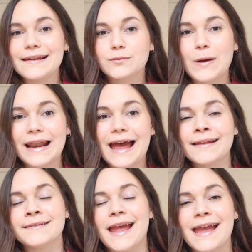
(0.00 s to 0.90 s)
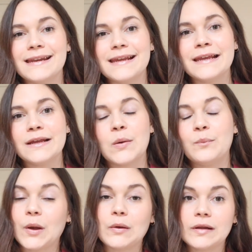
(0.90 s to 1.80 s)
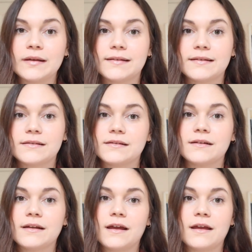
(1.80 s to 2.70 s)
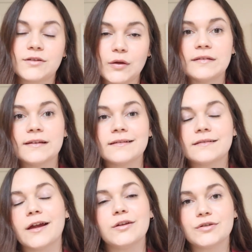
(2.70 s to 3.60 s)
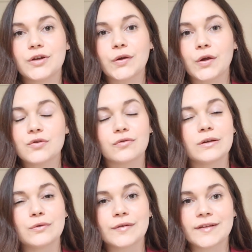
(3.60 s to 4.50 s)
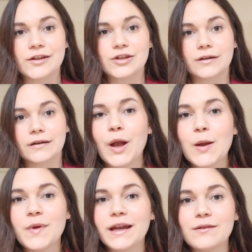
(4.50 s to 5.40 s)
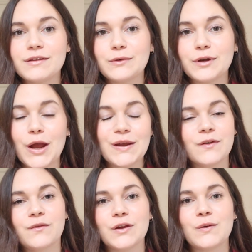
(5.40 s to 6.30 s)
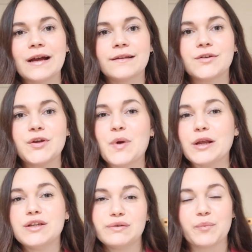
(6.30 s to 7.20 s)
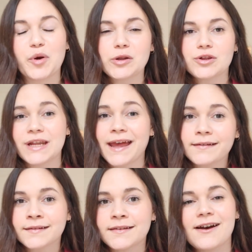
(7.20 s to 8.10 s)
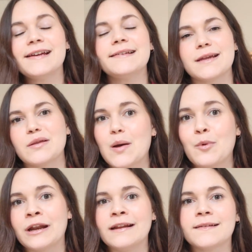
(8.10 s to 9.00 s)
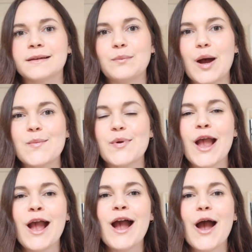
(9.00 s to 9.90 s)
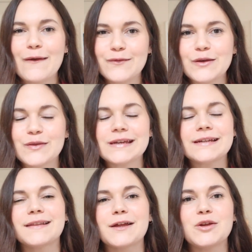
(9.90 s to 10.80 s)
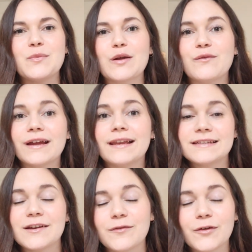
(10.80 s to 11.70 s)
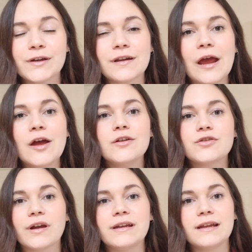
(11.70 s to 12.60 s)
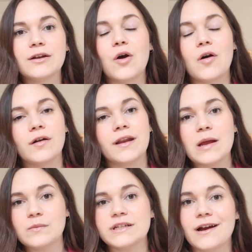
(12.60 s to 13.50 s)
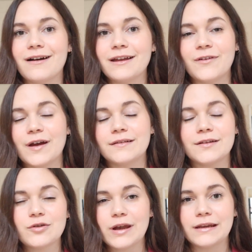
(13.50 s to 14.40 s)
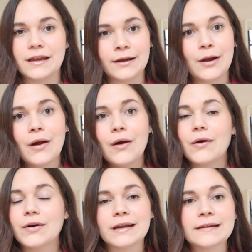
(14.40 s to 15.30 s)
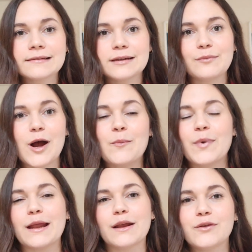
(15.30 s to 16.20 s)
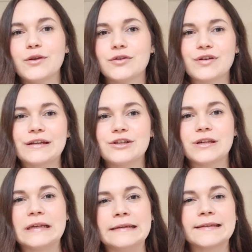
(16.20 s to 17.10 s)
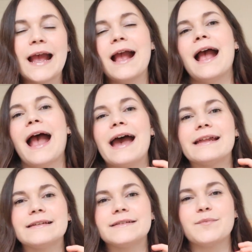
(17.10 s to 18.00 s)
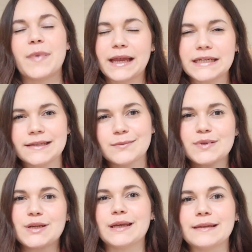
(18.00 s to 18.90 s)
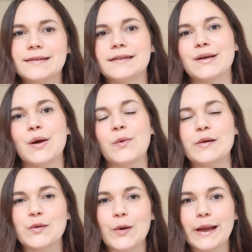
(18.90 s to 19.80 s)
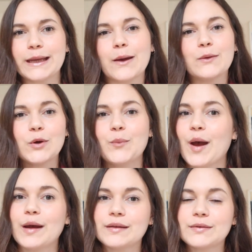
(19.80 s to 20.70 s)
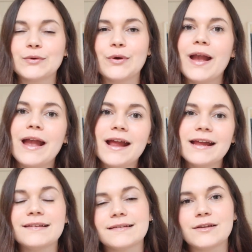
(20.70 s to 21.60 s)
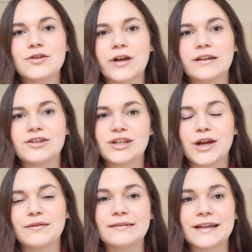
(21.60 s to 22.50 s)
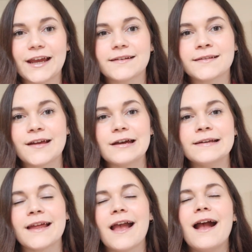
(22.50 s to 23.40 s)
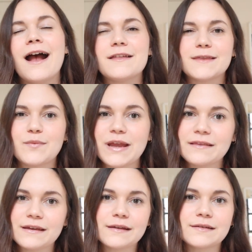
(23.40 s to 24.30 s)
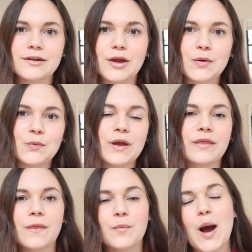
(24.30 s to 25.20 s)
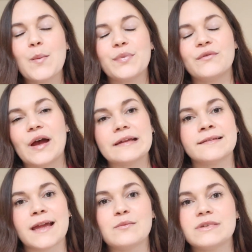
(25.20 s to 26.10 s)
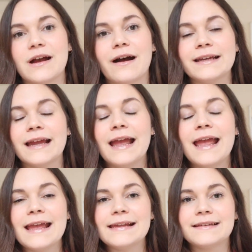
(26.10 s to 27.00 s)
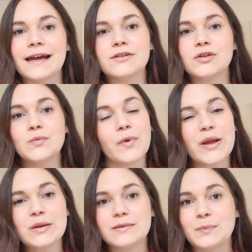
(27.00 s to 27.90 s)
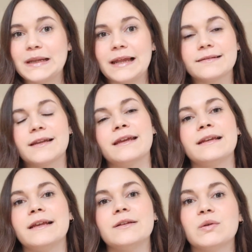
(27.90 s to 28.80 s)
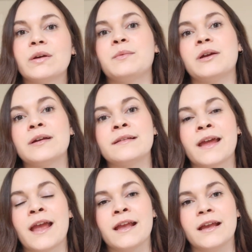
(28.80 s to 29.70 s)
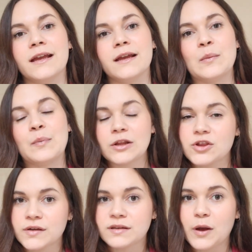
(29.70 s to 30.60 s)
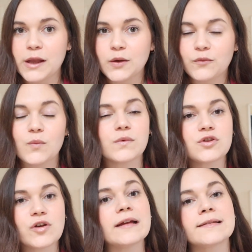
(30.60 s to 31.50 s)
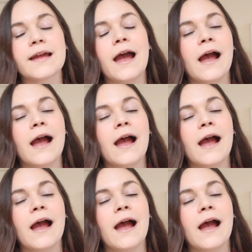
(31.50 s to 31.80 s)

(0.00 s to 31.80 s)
As well as any bolus doses that you took during your session. So I hope that gives you an overview as to my new approach to exercise now that I'm on an insulin pump, a few things that you might find different training on M D I versus training on an insulin pump, and a few strategies and mechanisms to consider when you're working out your personal insulin strategy around exercise. I think the main things to note with the pump versus M D I is that you might be less likely to experience a blood sugar spike from stress.